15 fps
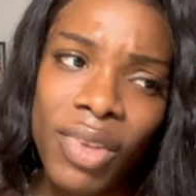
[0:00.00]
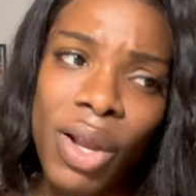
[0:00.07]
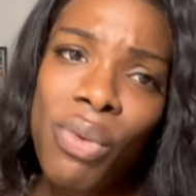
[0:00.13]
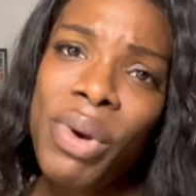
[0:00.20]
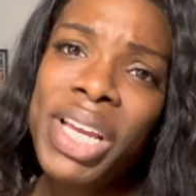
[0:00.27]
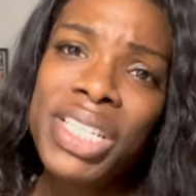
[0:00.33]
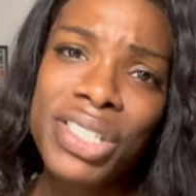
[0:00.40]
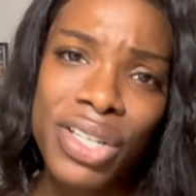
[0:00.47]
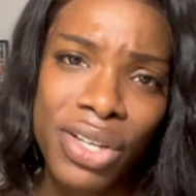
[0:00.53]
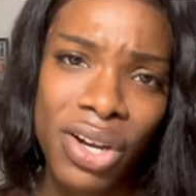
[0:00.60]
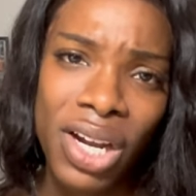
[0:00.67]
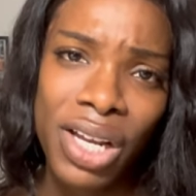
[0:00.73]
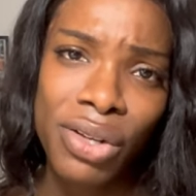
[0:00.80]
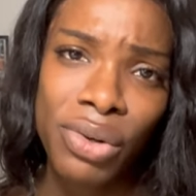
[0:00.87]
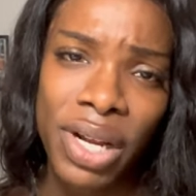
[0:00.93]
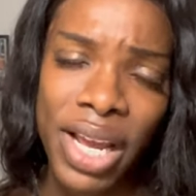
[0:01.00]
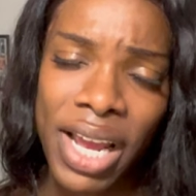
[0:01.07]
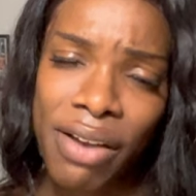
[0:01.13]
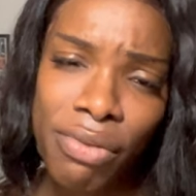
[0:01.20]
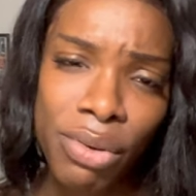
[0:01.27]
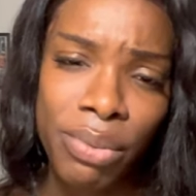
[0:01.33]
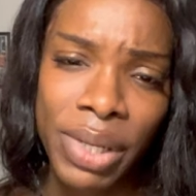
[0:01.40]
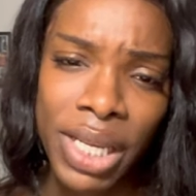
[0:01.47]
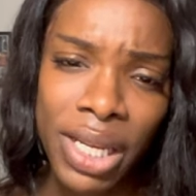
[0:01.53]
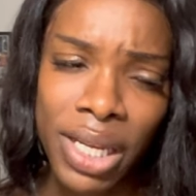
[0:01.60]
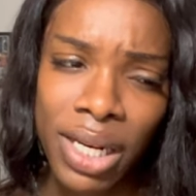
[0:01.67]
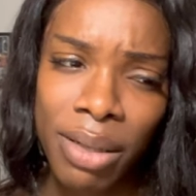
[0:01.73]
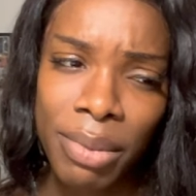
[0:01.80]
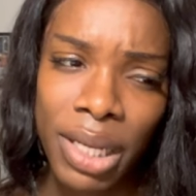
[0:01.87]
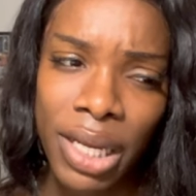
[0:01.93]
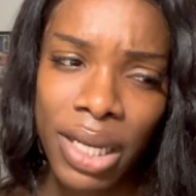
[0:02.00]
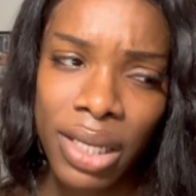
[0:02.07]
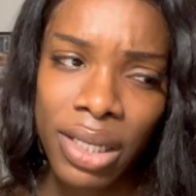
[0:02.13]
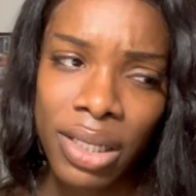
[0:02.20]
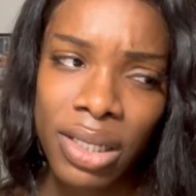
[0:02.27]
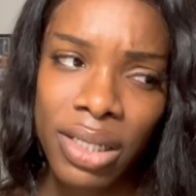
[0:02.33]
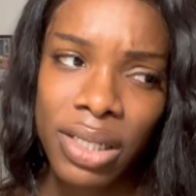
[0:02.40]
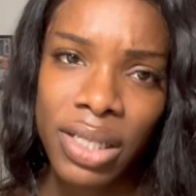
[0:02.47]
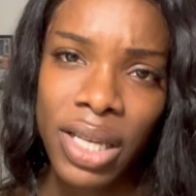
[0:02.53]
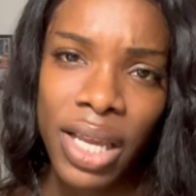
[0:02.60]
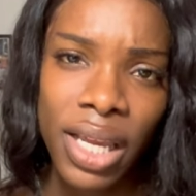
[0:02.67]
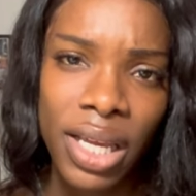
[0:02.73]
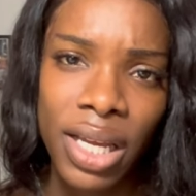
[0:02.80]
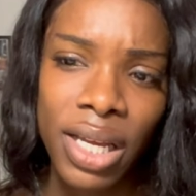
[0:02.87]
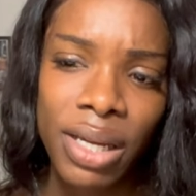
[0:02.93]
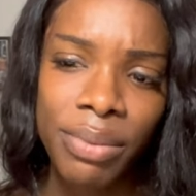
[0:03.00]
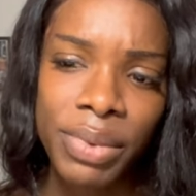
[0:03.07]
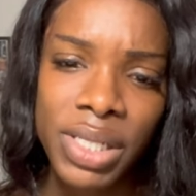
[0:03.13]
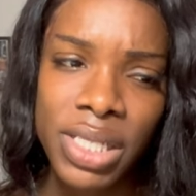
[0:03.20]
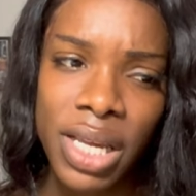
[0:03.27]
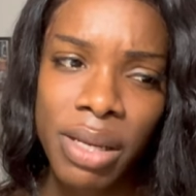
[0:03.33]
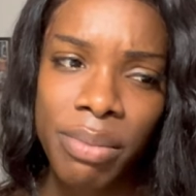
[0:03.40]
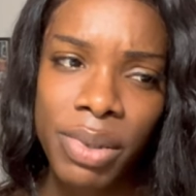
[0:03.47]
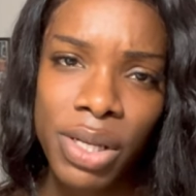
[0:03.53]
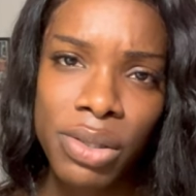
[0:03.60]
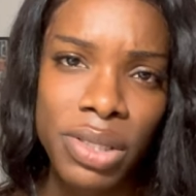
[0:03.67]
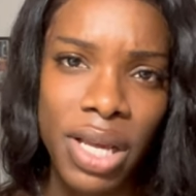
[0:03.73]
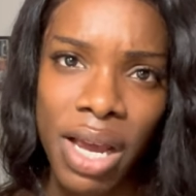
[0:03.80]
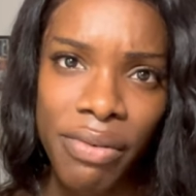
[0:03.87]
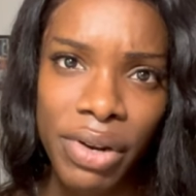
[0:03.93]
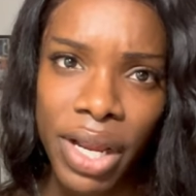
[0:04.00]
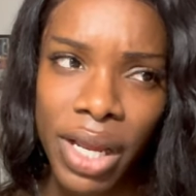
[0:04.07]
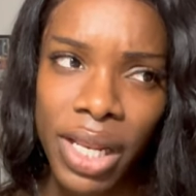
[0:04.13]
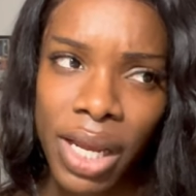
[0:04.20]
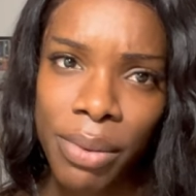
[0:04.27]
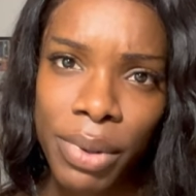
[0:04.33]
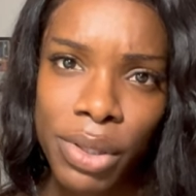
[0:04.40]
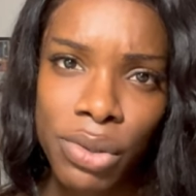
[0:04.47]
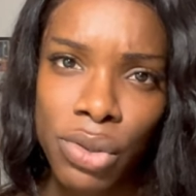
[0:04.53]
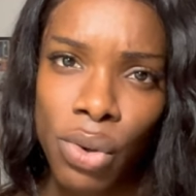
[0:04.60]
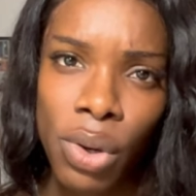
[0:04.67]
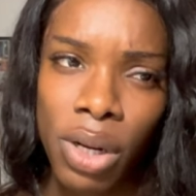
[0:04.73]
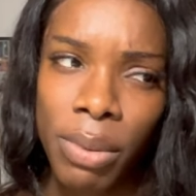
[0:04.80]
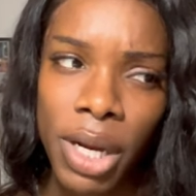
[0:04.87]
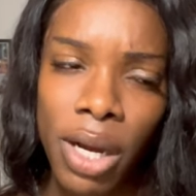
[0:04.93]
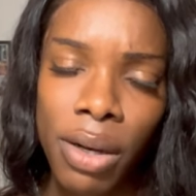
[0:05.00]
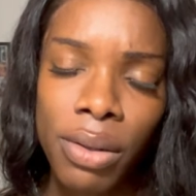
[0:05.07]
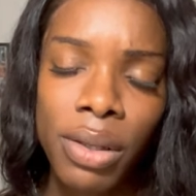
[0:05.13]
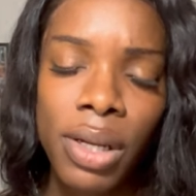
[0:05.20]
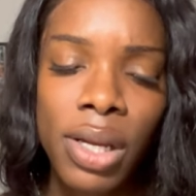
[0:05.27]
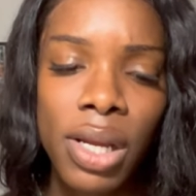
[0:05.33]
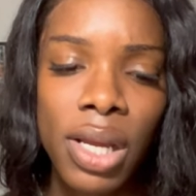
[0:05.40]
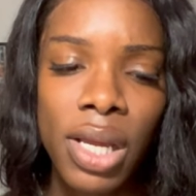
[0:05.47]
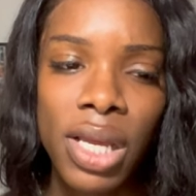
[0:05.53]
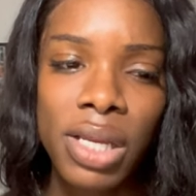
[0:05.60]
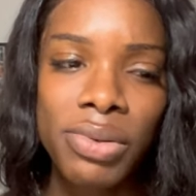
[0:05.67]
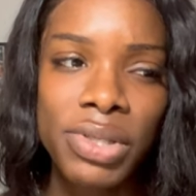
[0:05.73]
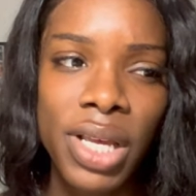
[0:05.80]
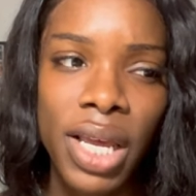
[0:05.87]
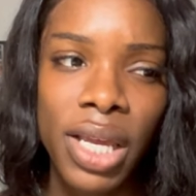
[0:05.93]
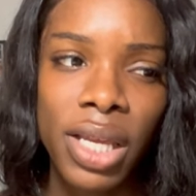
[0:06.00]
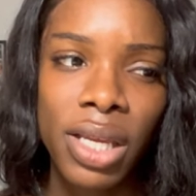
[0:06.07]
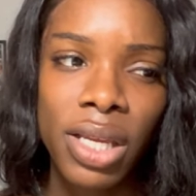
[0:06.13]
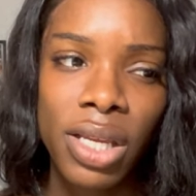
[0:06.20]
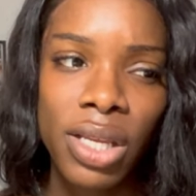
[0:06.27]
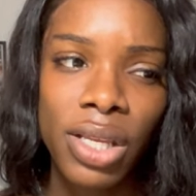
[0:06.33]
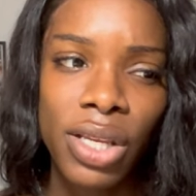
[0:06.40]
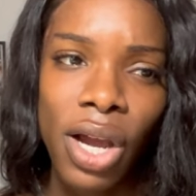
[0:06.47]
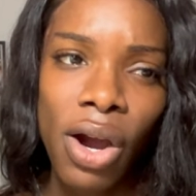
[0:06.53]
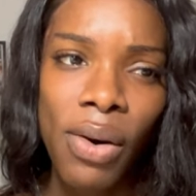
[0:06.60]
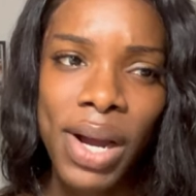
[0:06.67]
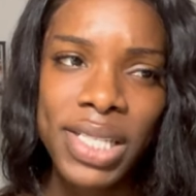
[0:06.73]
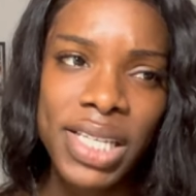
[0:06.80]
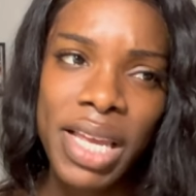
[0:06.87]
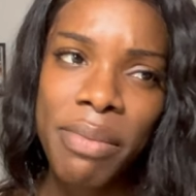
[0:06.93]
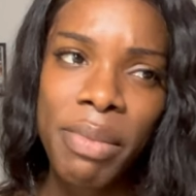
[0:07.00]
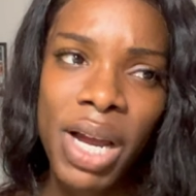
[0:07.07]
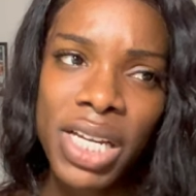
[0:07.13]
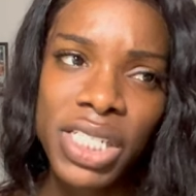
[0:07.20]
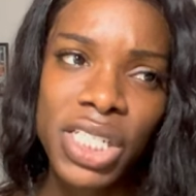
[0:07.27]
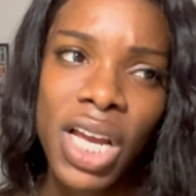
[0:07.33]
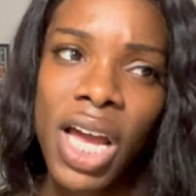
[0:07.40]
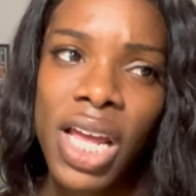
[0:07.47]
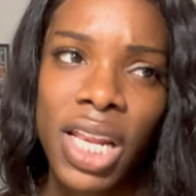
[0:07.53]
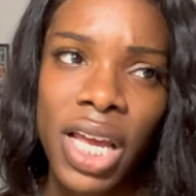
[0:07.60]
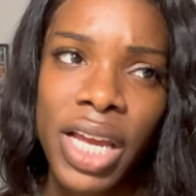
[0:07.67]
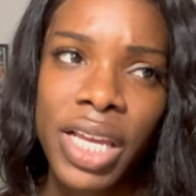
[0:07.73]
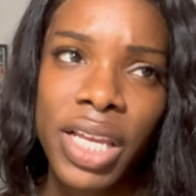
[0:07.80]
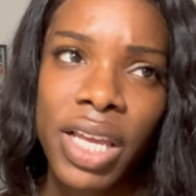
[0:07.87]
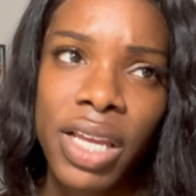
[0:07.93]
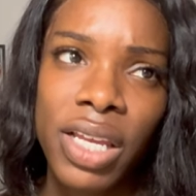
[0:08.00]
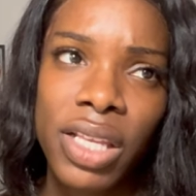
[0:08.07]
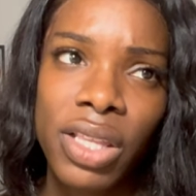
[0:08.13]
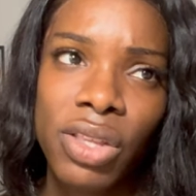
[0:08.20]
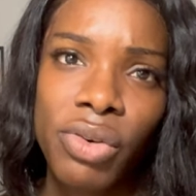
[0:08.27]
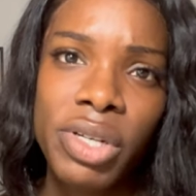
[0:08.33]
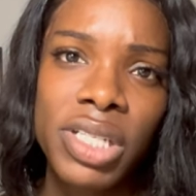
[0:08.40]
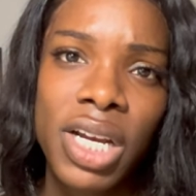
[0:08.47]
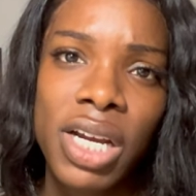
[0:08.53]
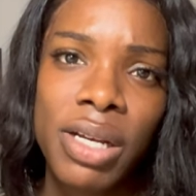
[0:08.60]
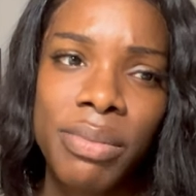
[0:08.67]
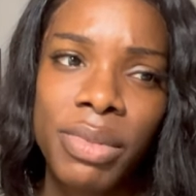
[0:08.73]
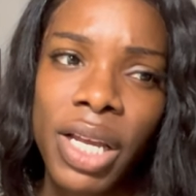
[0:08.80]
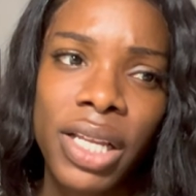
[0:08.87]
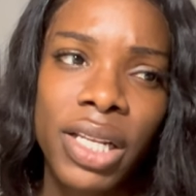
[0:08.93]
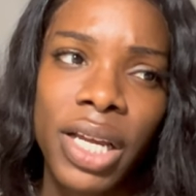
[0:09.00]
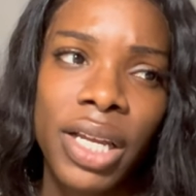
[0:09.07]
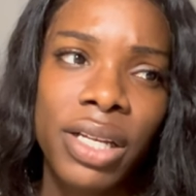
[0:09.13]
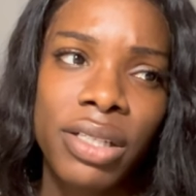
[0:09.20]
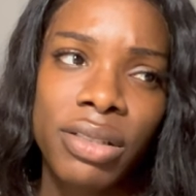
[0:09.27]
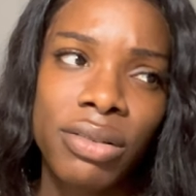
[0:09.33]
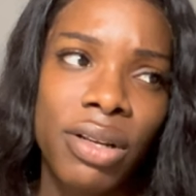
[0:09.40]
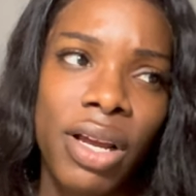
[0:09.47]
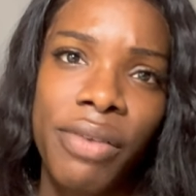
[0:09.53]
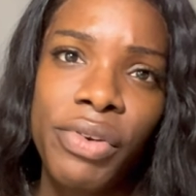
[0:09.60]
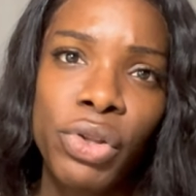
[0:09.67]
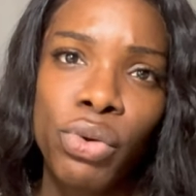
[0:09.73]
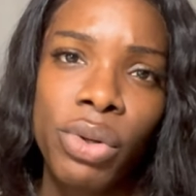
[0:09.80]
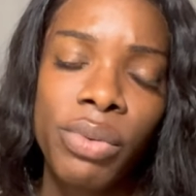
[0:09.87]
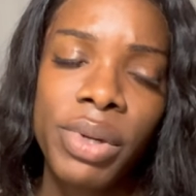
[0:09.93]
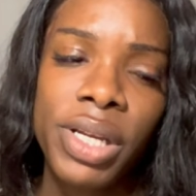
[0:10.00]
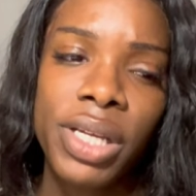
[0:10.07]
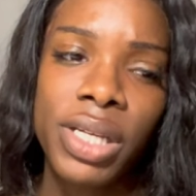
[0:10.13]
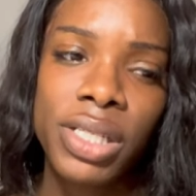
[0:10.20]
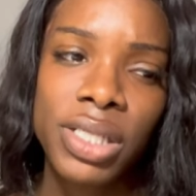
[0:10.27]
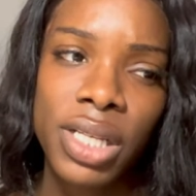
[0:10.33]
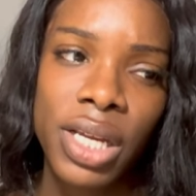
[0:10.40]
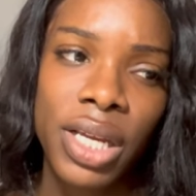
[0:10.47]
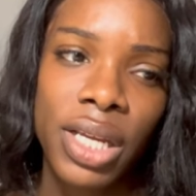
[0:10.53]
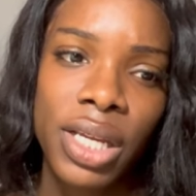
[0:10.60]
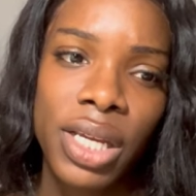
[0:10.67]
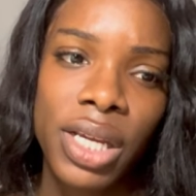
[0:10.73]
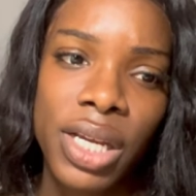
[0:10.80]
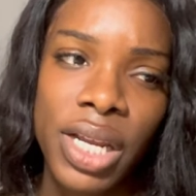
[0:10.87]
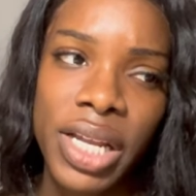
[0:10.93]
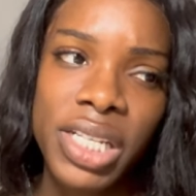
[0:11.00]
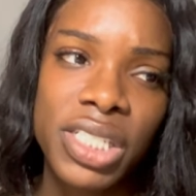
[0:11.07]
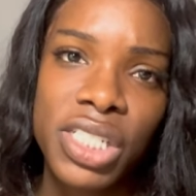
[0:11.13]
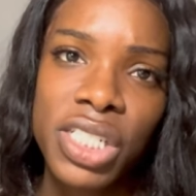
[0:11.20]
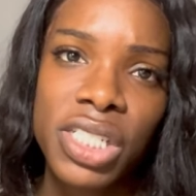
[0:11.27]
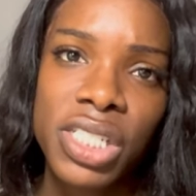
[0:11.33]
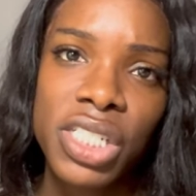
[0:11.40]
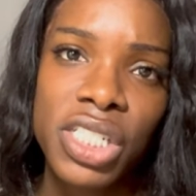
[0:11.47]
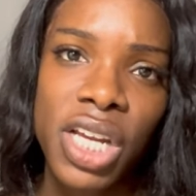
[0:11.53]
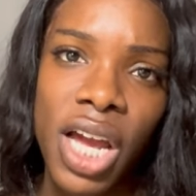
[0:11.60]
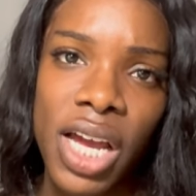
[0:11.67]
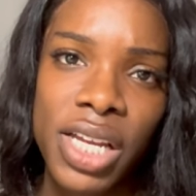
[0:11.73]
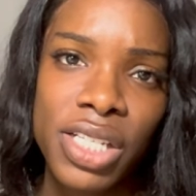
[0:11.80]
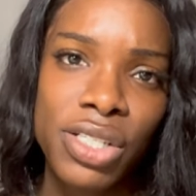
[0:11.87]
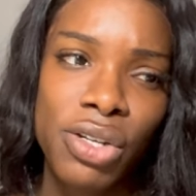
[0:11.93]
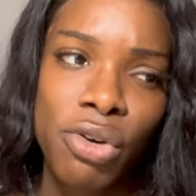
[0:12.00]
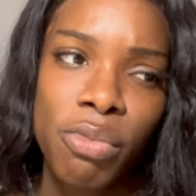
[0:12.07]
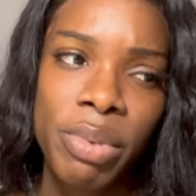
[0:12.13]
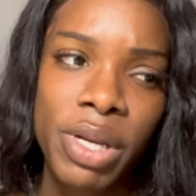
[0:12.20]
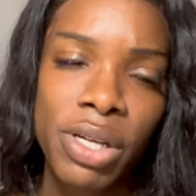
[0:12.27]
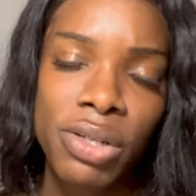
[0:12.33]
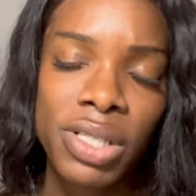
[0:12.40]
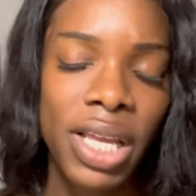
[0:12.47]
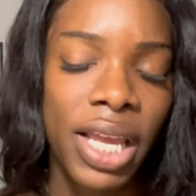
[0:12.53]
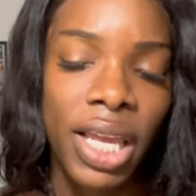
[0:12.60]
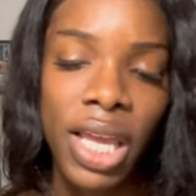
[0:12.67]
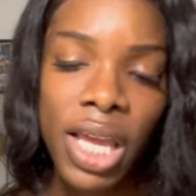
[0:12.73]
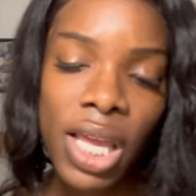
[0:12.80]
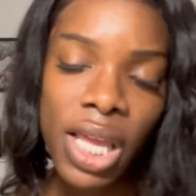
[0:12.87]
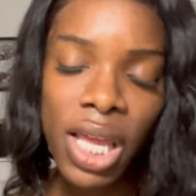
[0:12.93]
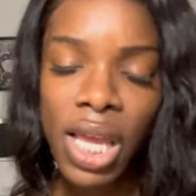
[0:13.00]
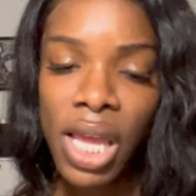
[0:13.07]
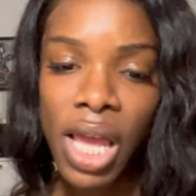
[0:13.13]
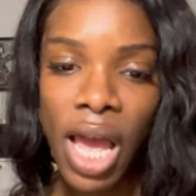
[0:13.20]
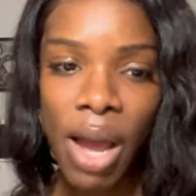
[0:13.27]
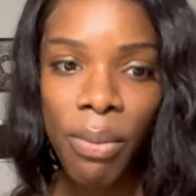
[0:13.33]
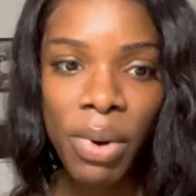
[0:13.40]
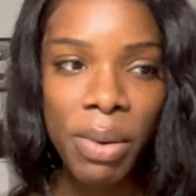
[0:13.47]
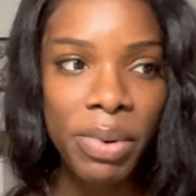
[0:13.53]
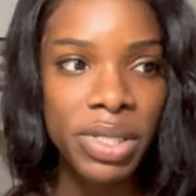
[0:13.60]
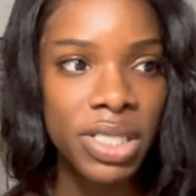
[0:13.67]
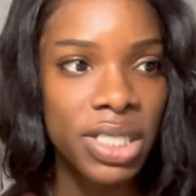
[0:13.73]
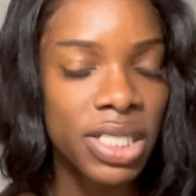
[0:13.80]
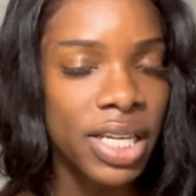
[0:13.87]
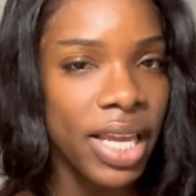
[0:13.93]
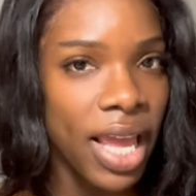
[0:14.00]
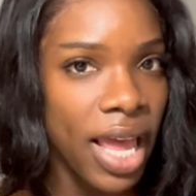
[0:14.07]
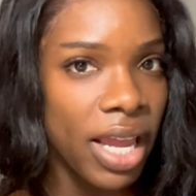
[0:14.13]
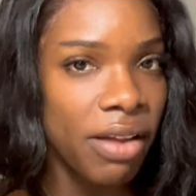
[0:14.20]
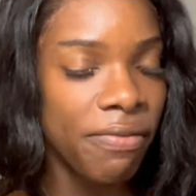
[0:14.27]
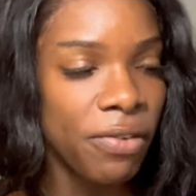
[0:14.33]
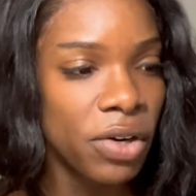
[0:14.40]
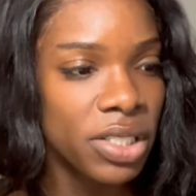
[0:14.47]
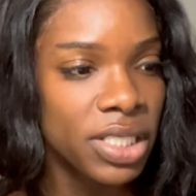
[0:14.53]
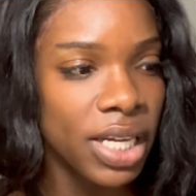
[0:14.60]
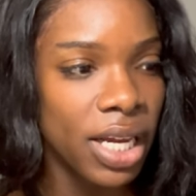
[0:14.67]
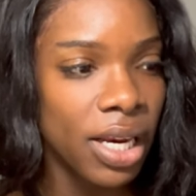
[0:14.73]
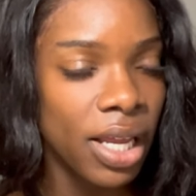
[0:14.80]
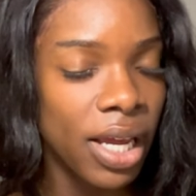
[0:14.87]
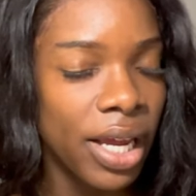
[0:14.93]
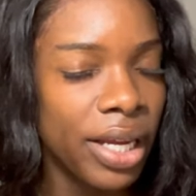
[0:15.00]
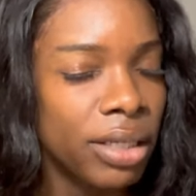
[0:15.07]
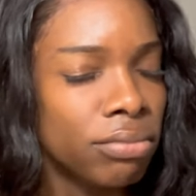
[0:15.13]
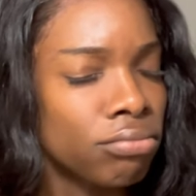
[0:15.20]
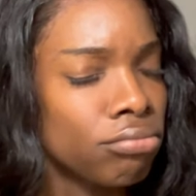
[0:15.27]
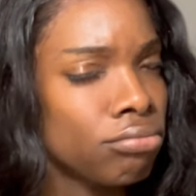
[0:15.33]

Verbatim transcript: wait, so y'all gotta do that every week? And I'm like, yeah, and we take pills every day. Like, what are you talking about? And he was like, yo, I take my shot like three times, like, like every three weeks. Like, and it's just a shot, it's no pill. Like, we were just gagging for a second, like,